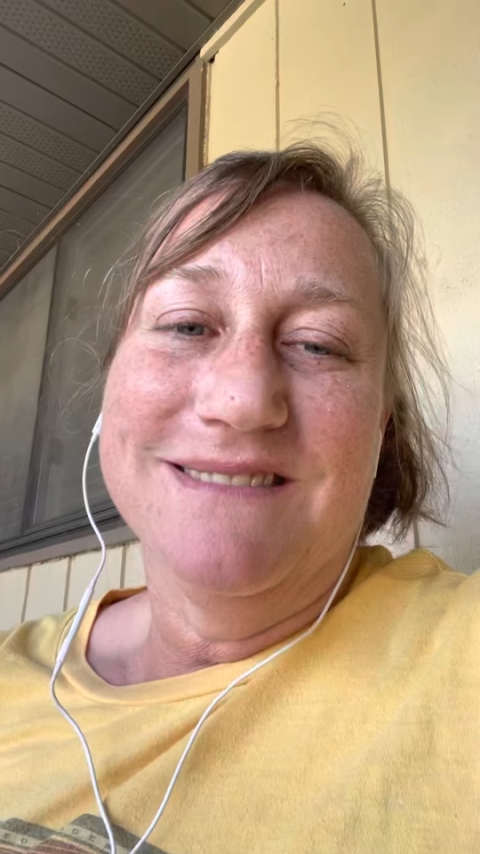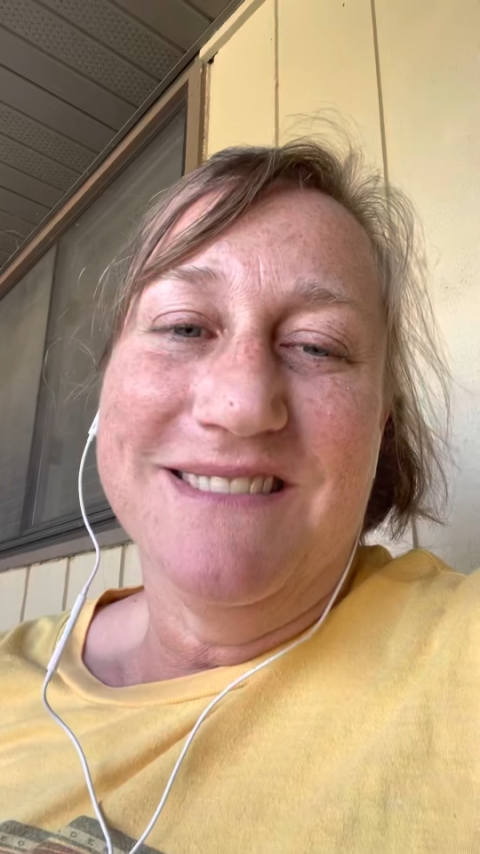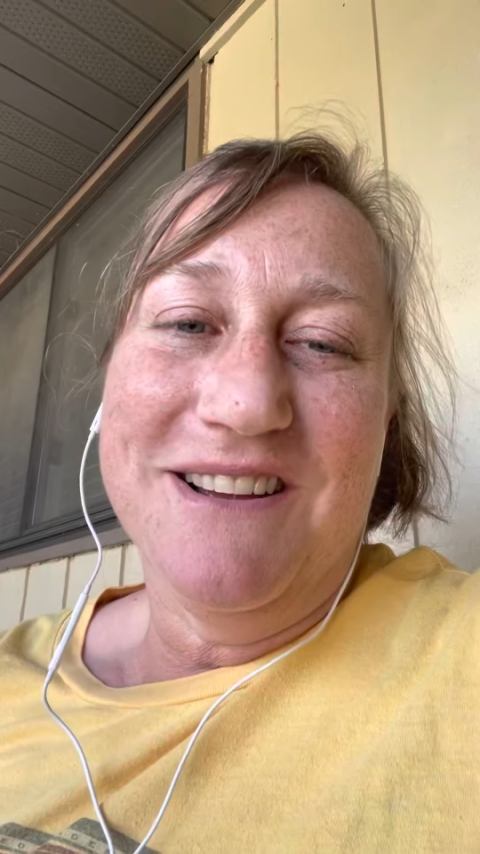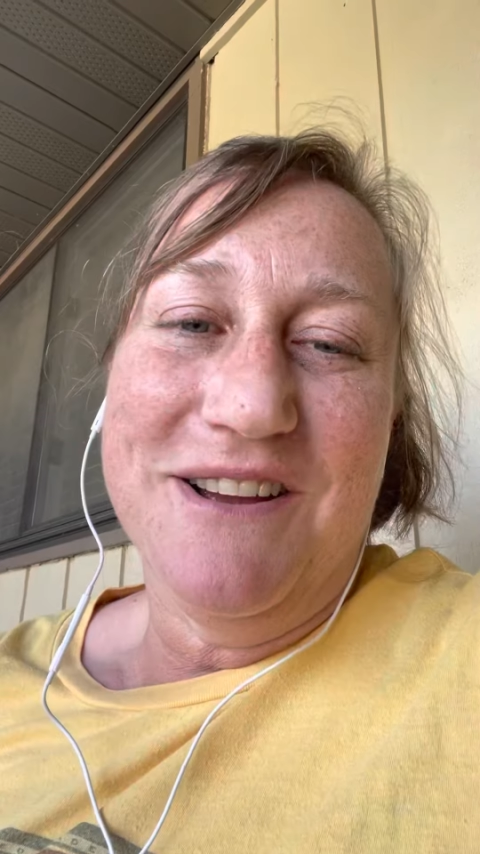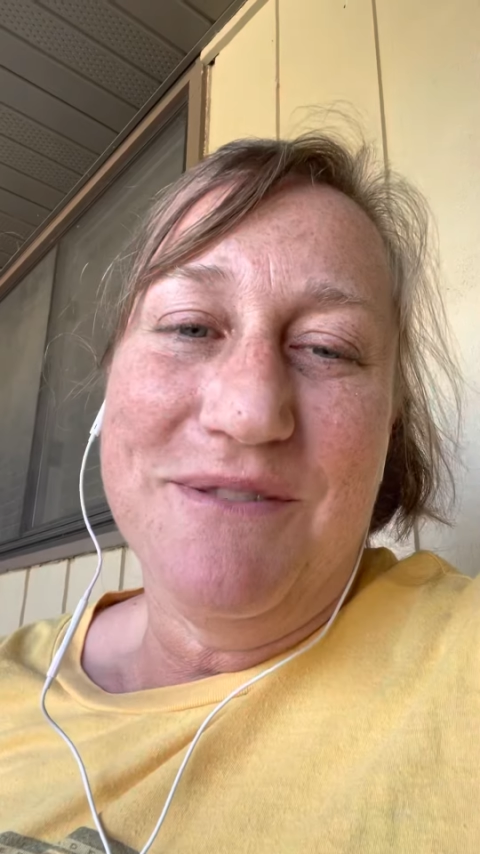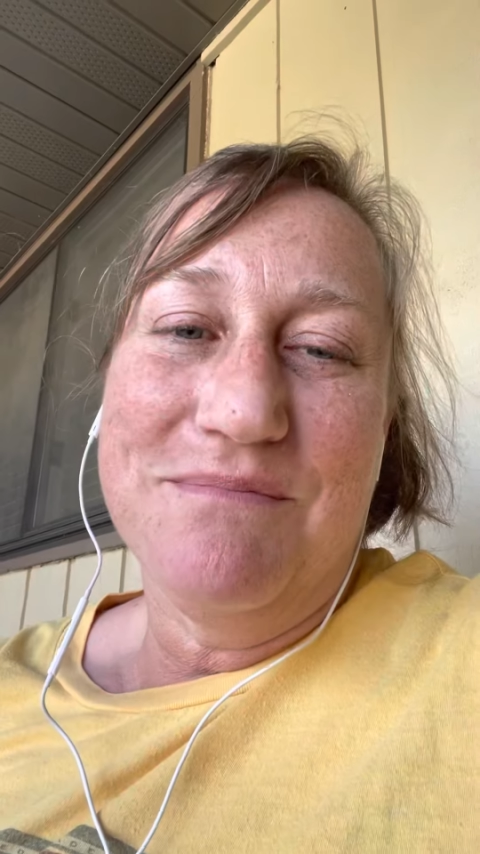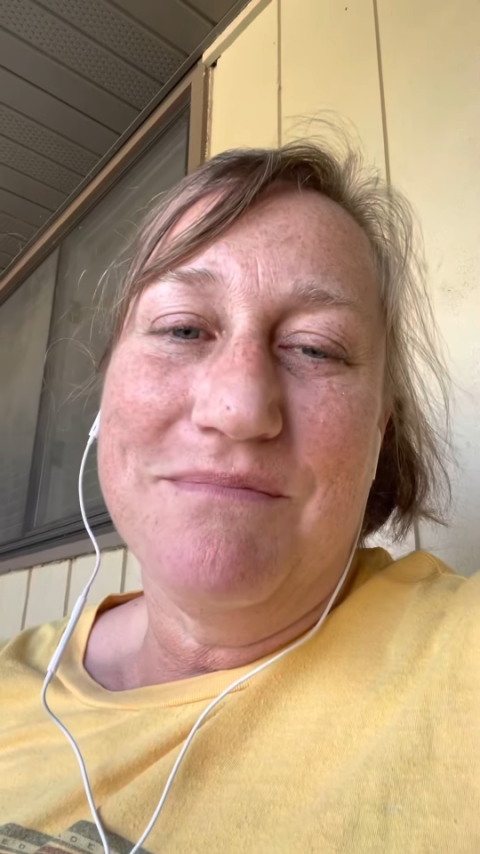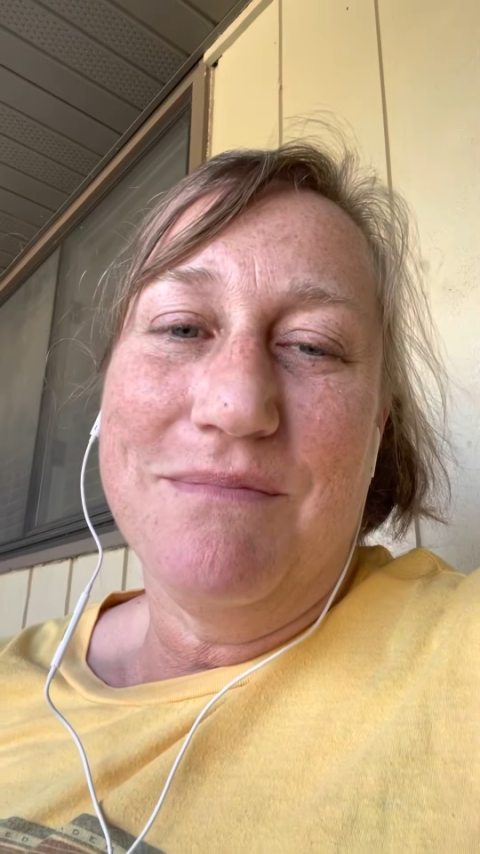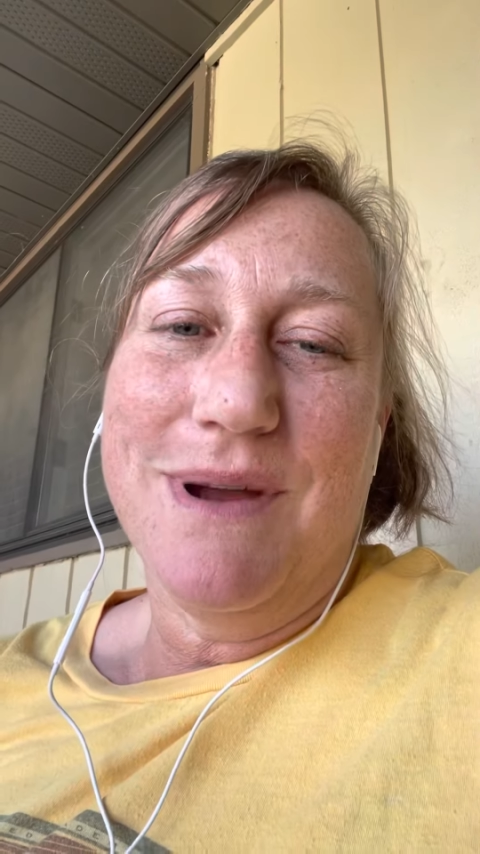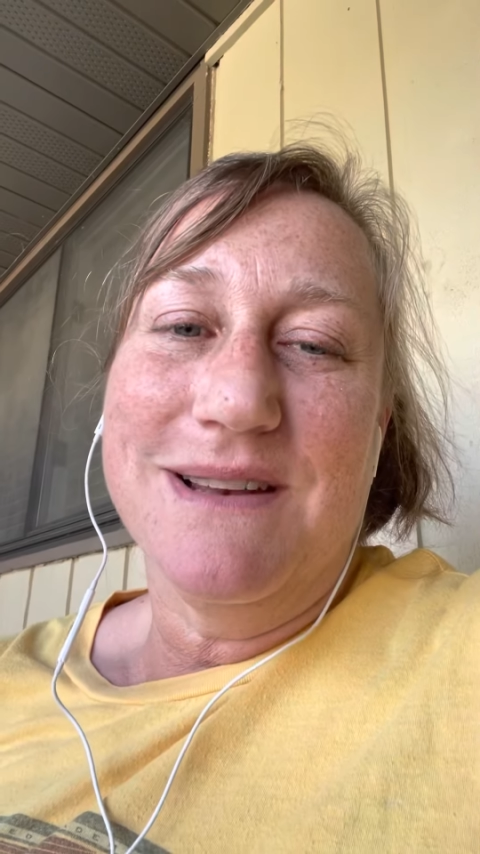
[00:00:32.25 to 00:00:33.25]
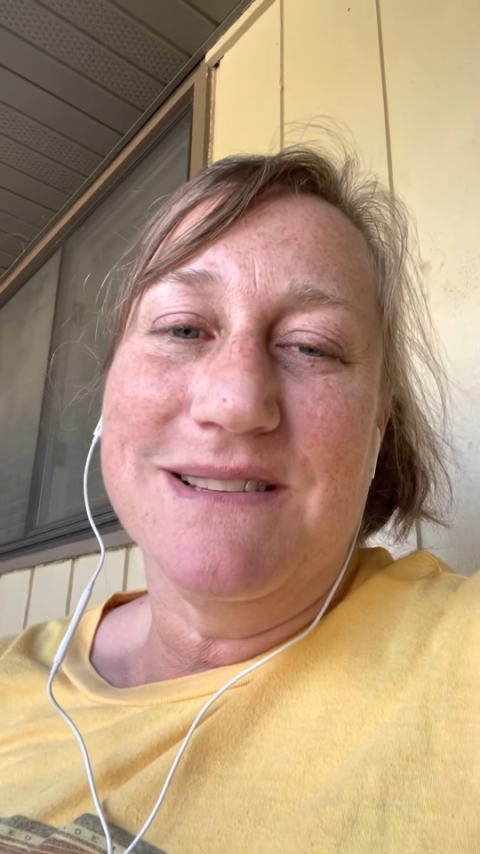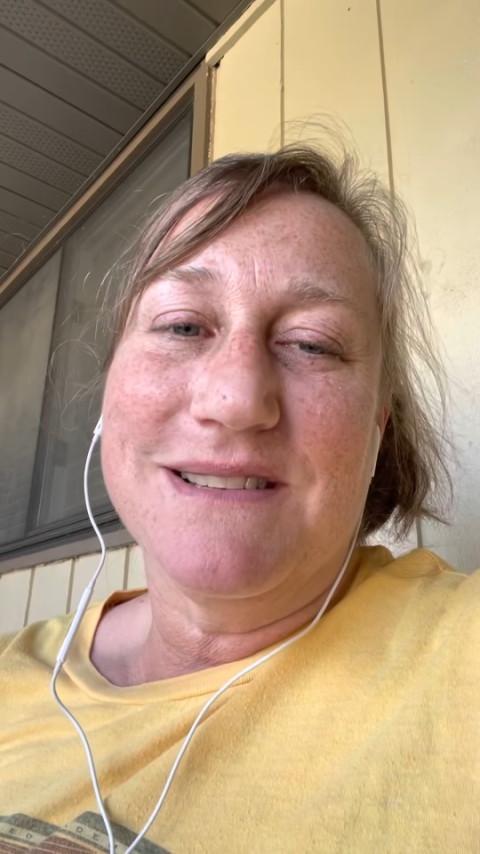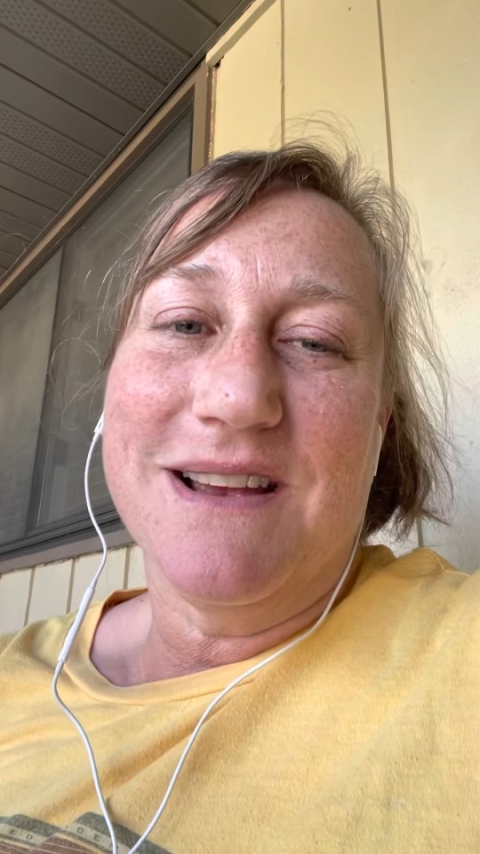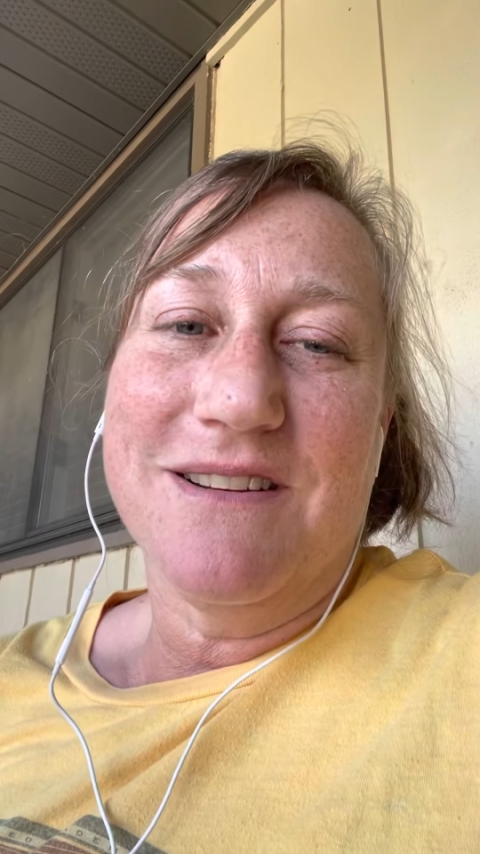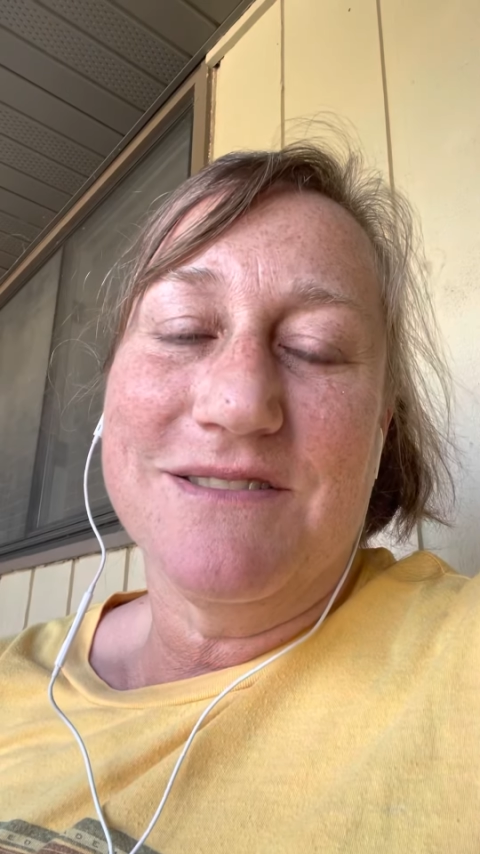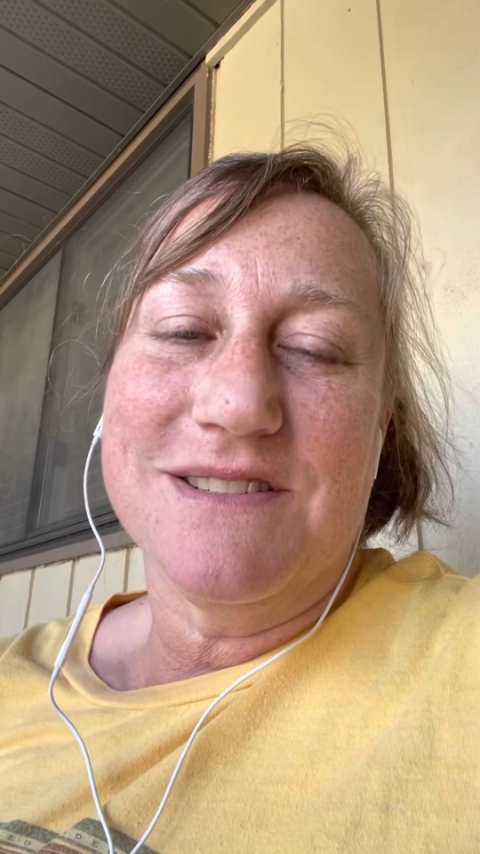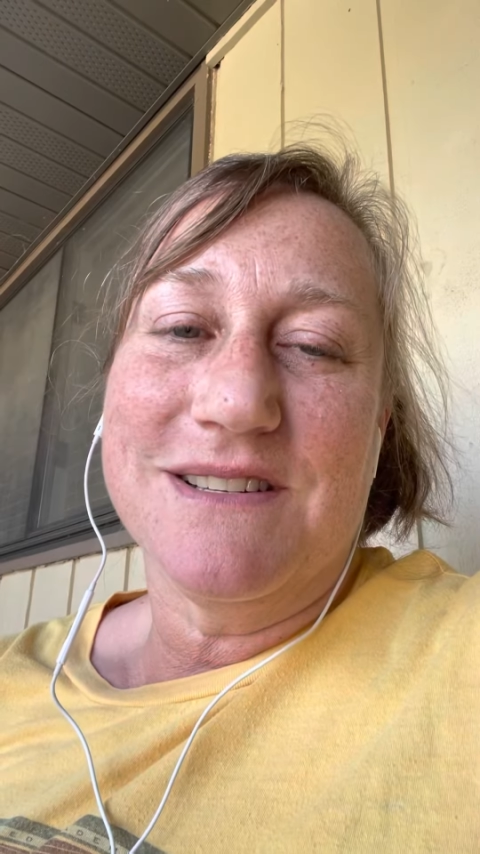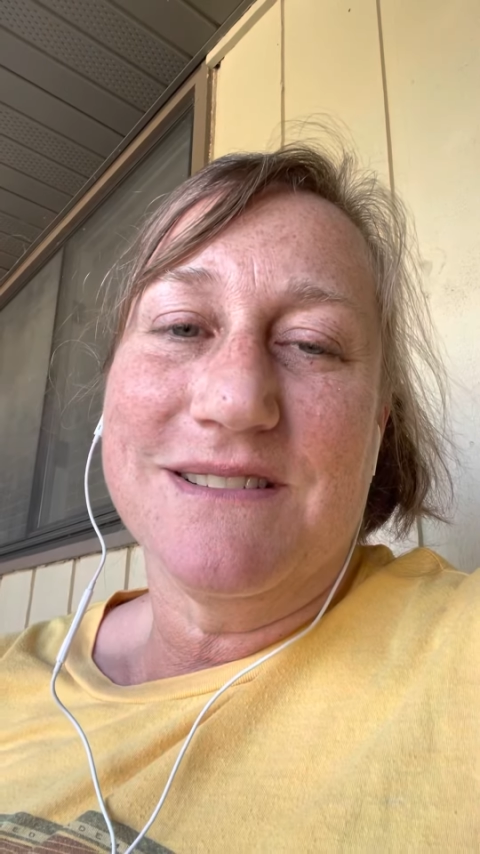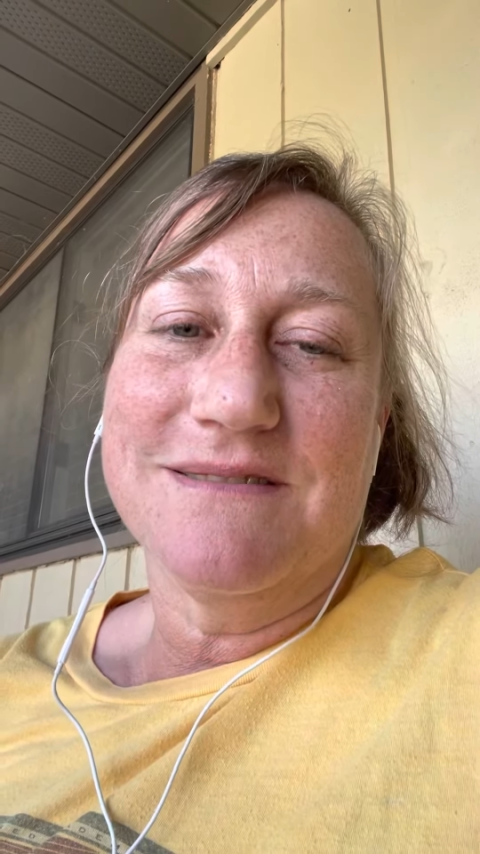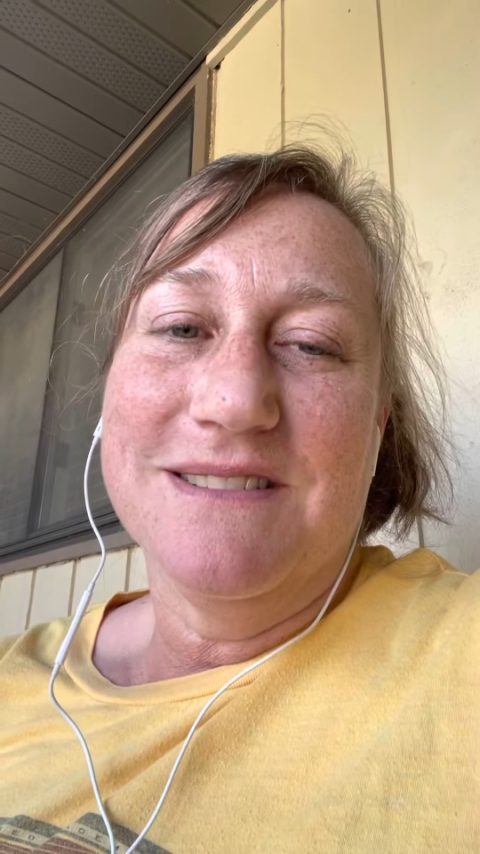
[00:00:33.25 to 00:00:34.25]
um, my desire to